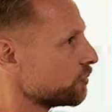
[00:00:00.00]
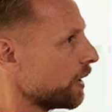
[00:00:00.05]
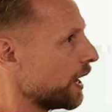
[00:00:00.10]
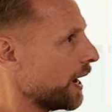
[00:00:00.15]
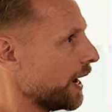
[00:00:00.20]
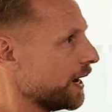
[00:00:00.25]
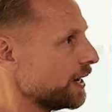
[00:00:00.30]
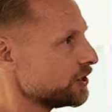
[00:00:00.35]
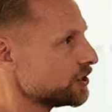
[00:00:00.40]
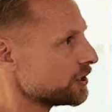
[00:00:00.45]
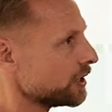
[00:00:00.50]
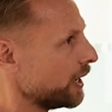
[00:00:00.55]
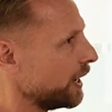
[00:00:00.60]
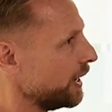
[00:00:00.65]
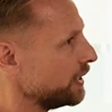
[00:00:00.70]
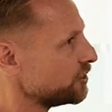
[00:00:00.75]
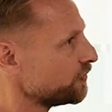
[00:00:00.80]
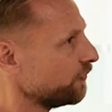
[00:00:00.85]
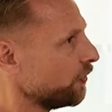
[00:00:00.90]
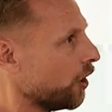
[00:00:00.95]
rise,
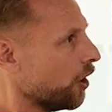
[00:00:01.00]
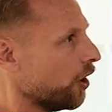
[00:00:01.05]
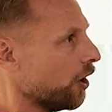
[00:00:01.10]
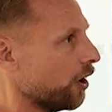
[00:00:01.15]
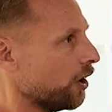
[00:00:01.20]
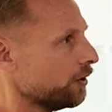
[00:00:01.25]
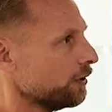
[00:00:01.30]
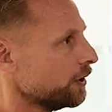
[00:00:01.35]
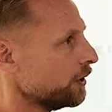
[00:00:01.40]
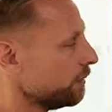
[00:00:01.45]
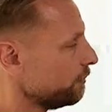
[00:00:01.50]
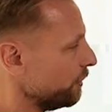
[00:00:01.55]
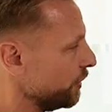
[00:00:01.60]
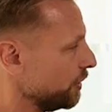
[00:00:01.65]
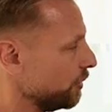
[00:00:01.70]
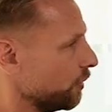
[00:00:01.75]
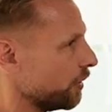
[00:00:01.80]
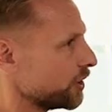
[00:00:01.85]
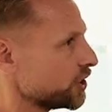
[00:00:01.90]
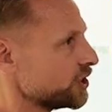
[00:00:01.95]
tides fall,
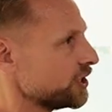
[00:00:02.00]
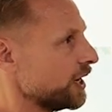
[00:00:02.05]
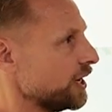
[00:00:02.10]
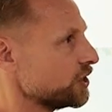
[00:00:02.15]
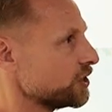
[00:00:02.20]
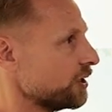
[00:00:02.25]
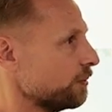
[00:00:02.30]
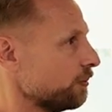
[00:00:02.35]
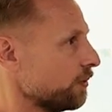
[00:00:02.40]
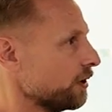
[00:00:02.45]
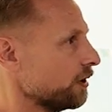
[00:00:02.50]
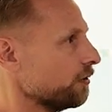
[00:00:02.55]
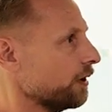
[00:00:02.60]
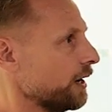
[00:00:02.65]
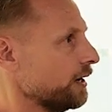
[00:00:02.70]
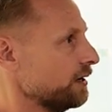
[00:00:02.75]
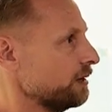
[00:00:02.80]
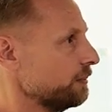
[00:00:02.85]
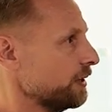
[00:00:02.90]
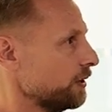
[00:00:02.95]
but you want to stay somewhere
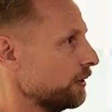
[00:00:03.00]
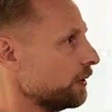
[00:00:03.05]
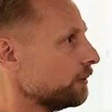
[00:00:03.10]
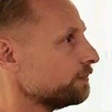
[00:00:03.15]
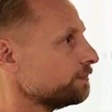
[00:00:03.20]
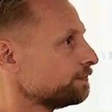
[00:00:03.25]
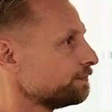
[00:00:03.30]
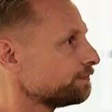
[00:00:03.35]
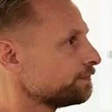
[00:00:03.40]
right in the middle.